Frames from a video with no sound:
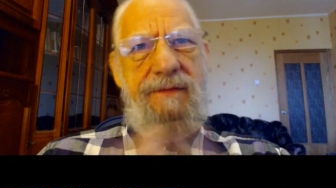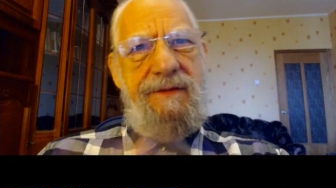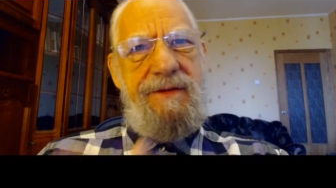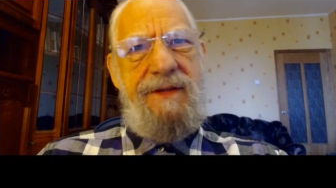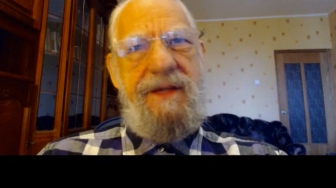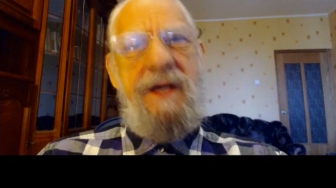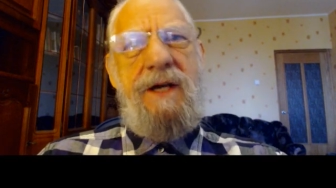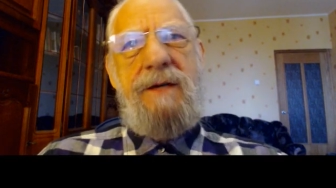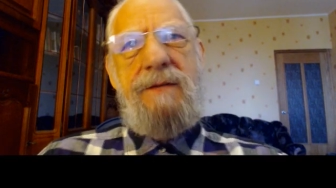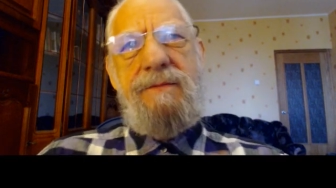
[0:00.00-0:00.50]
at
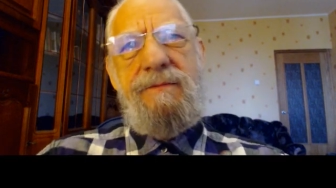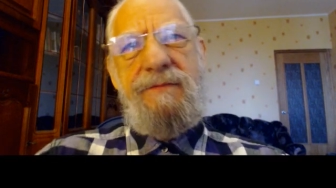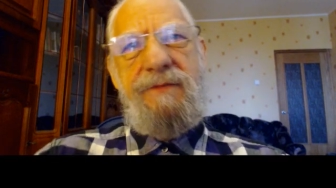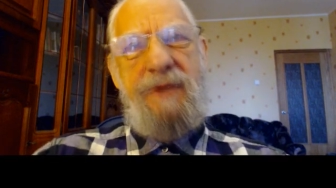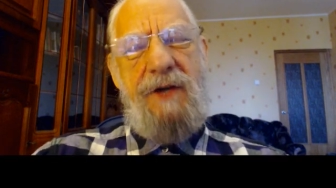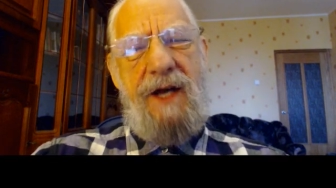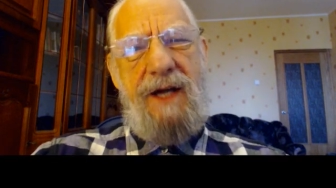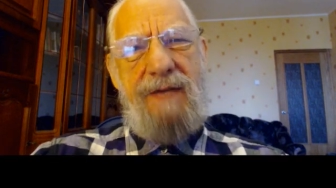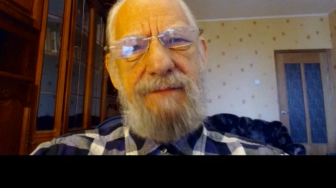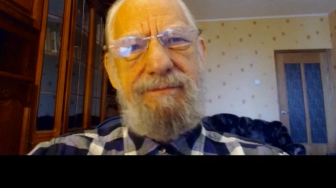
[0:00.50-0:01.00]
them for
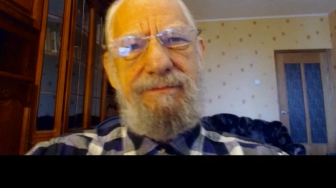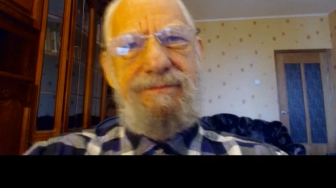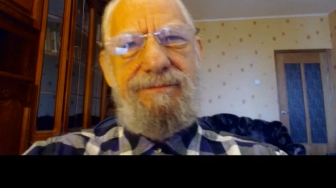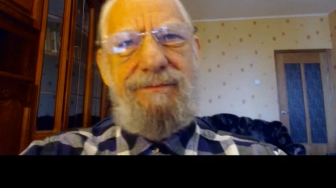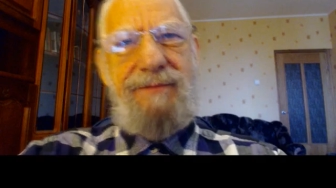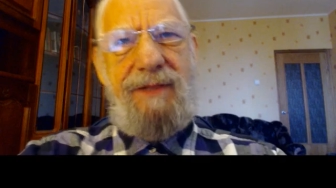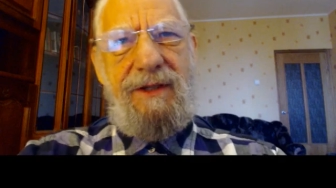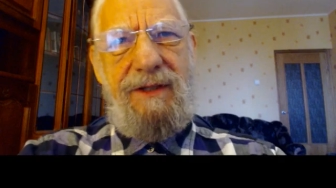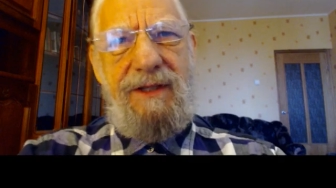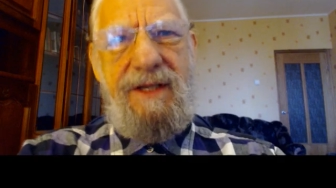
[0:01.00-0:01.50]
not
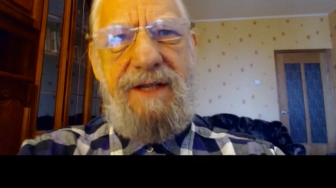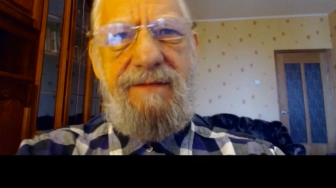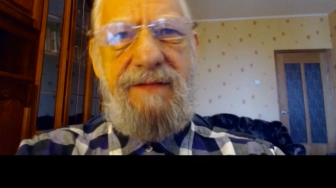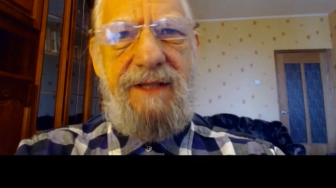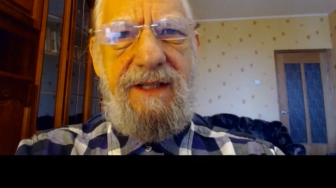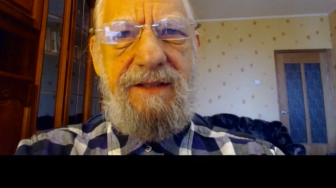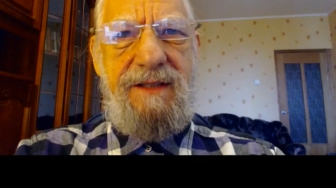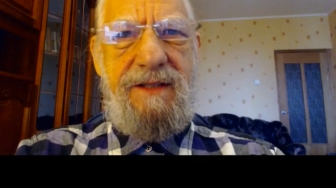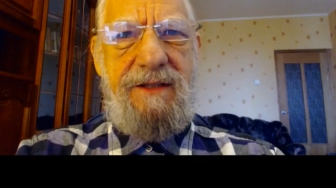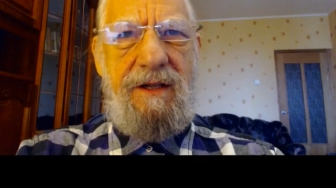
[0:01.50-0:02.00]

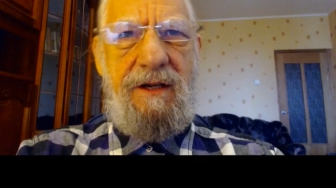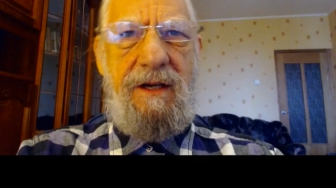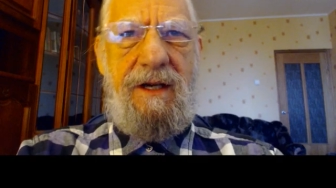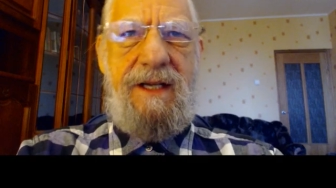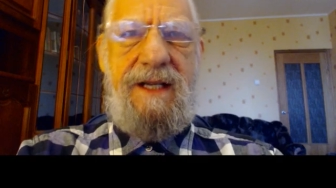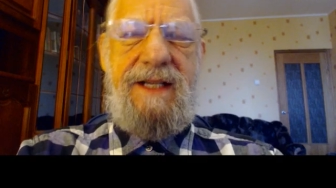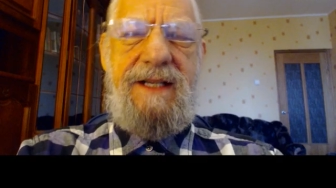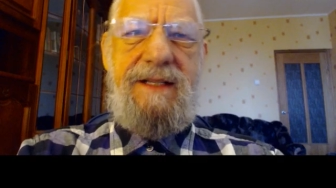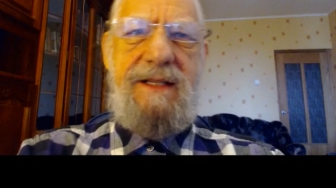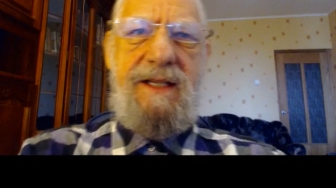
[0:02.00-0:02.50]
believing that there are
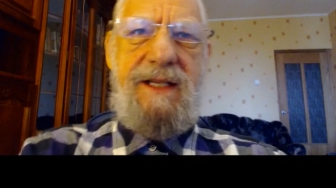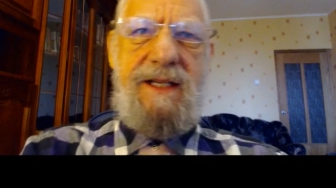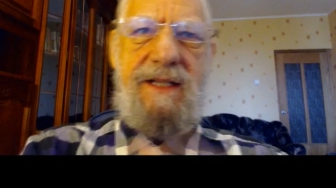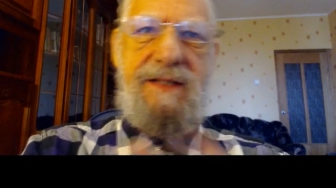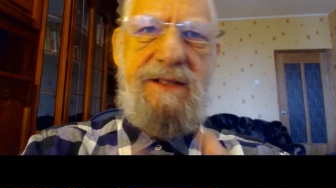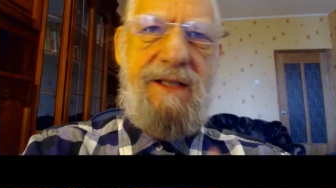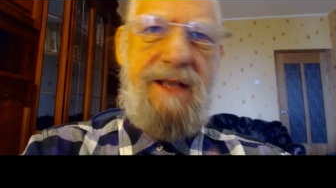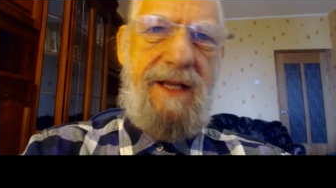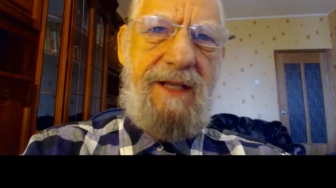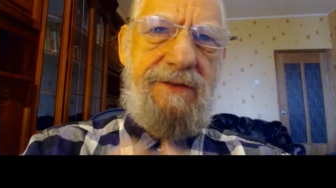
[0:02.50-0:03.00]

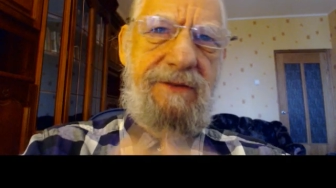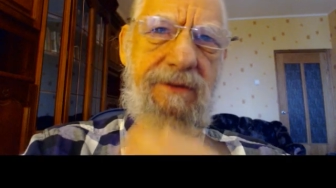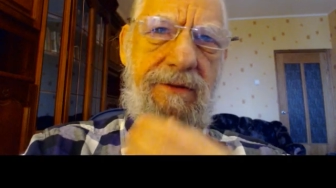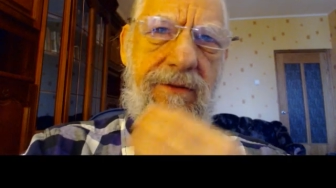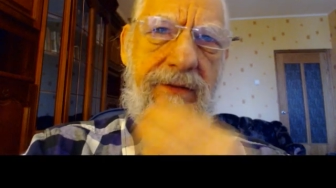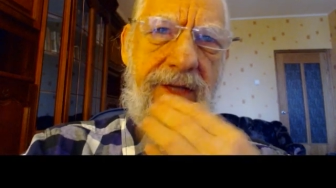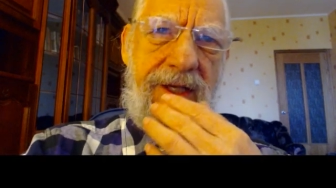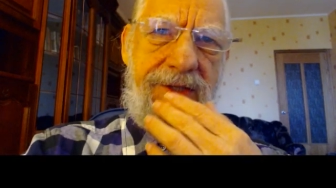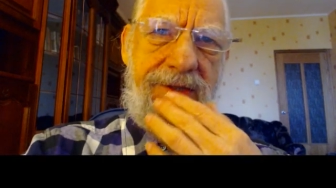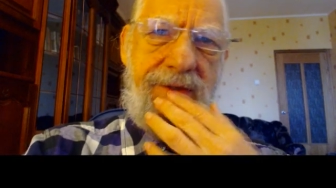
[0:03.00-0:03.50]
ETs and
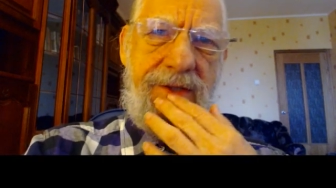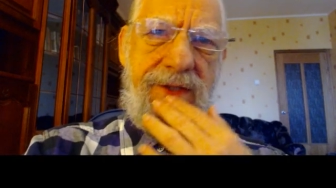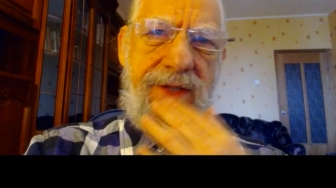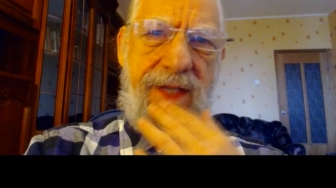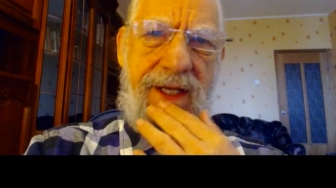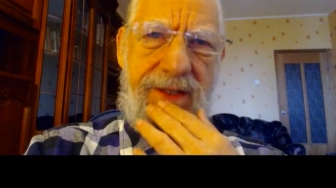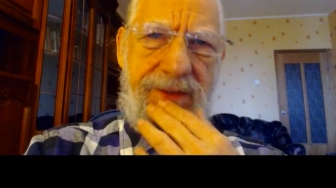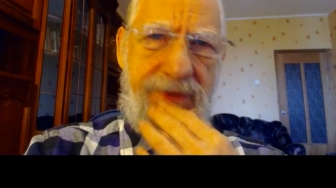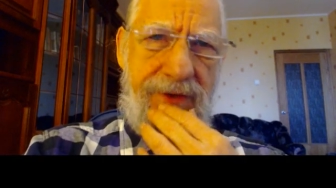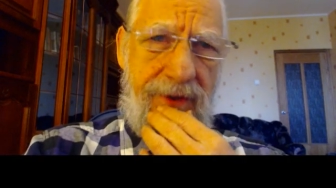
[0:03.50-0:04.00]
extraterrestrials and
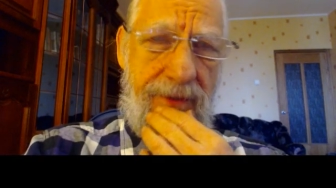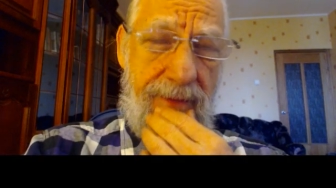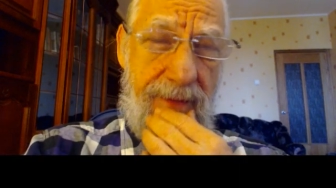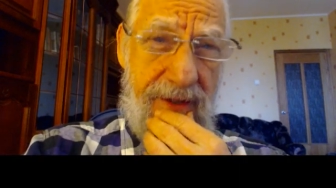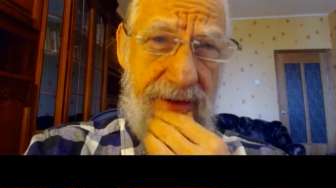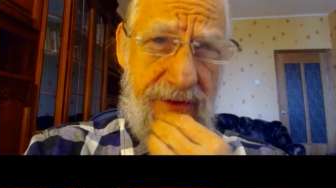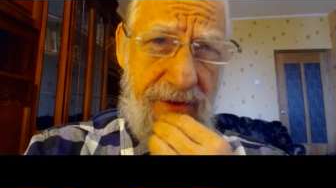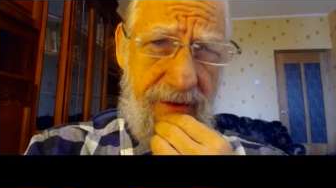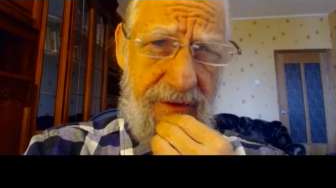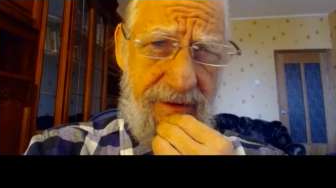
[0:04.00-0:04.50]

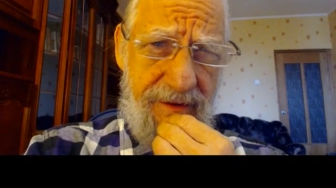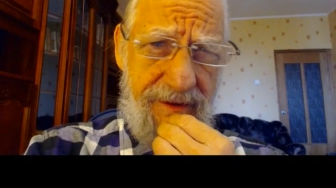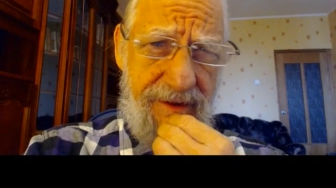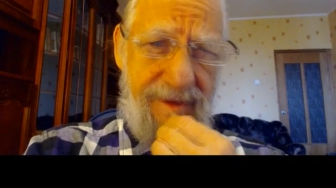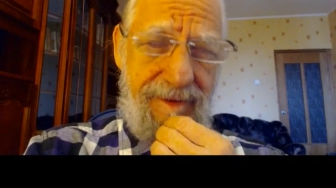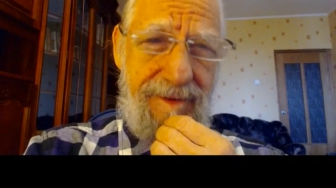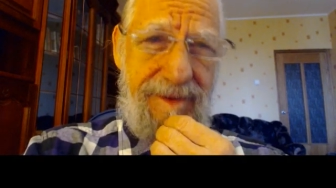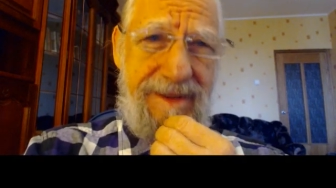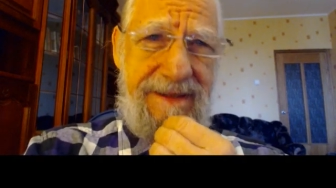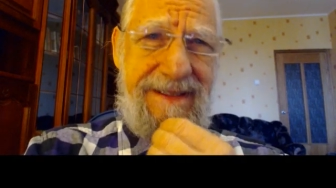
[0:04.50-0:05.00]
extra-dimensionals
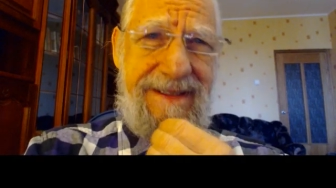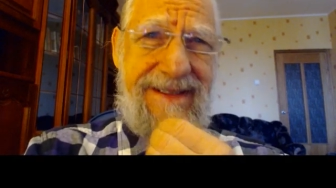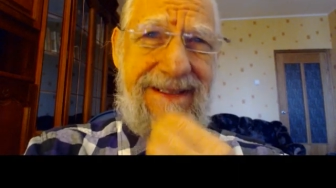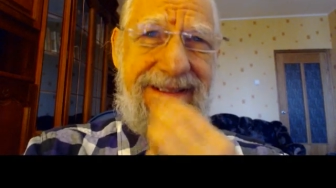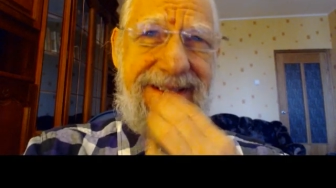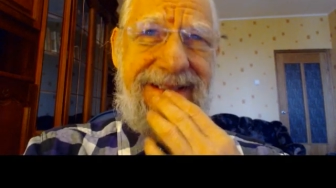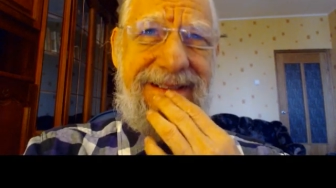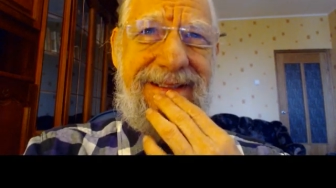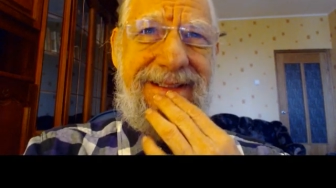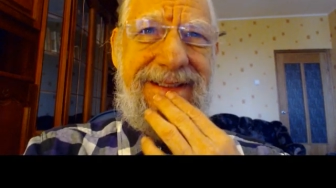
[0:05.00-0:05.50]

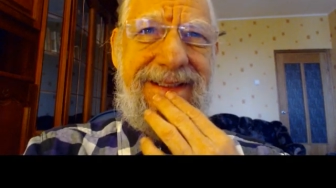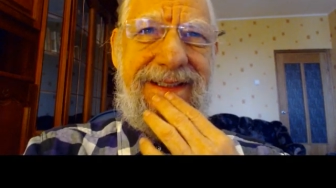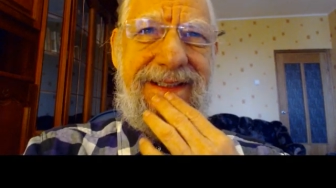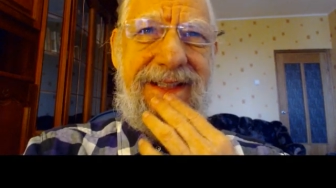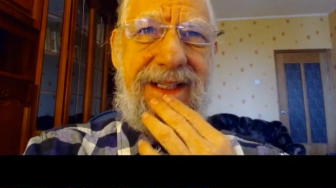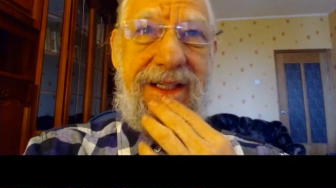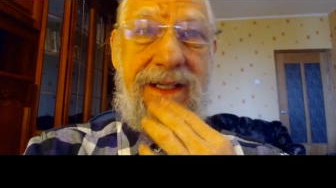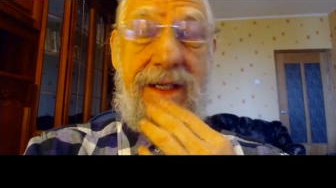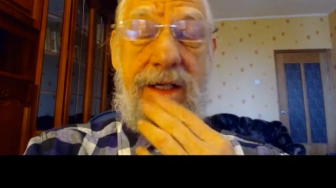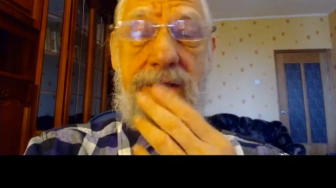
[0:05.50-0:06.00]

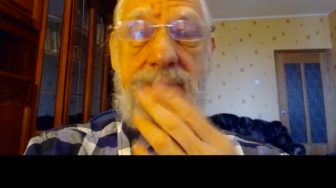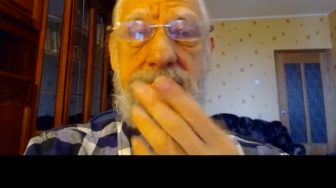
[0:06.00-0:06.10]
that are